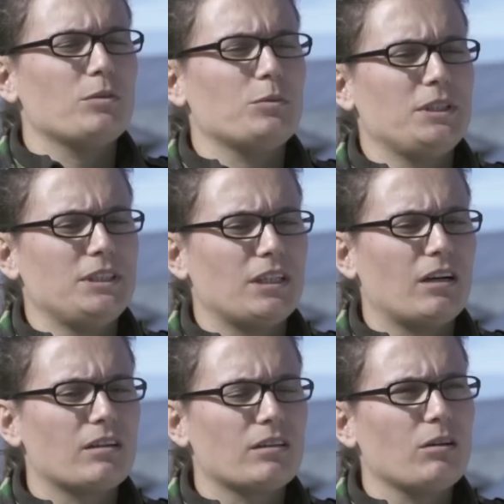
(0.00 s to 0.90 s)
We
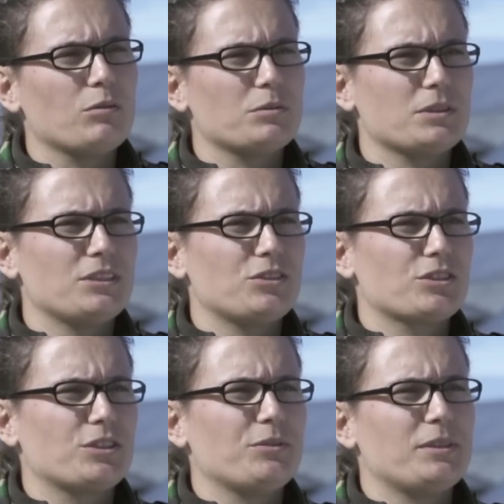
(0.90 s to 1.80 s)
are
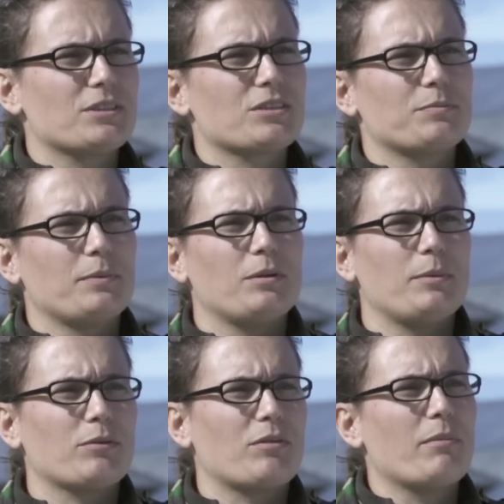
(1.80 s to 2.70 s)
always curious
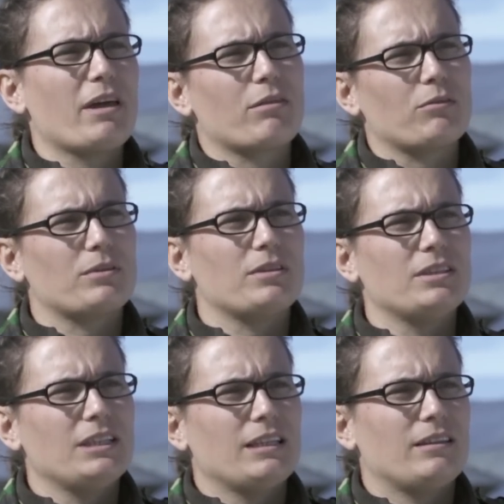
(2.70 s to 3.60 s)
about the method
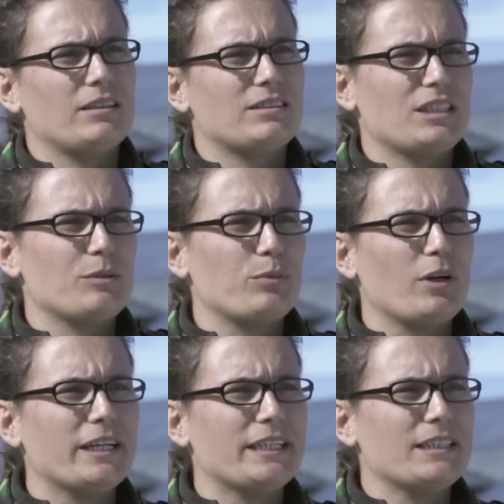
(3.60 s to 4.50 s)
that they
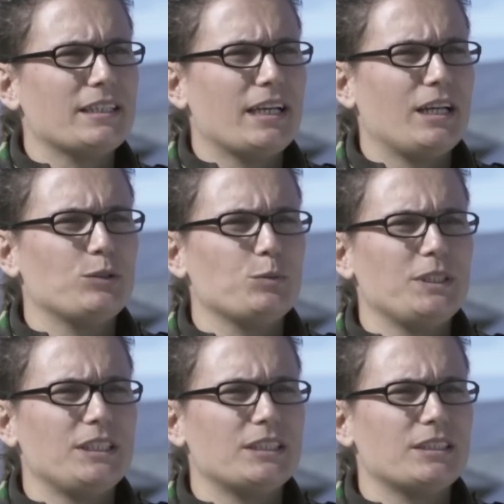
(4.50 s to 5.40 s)
applied, and
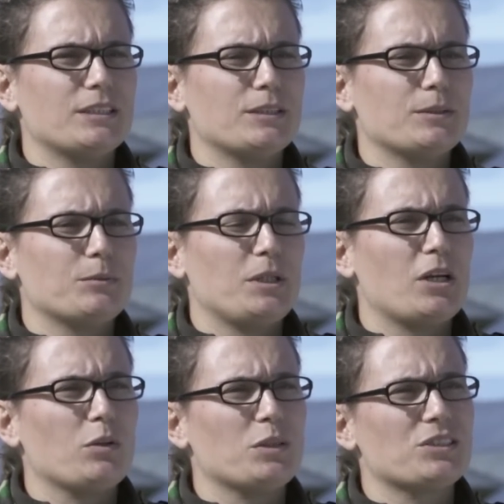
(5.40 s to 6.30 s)
we
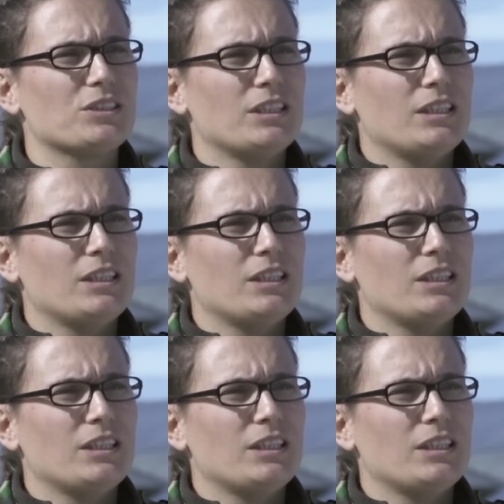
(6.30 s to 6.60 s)
always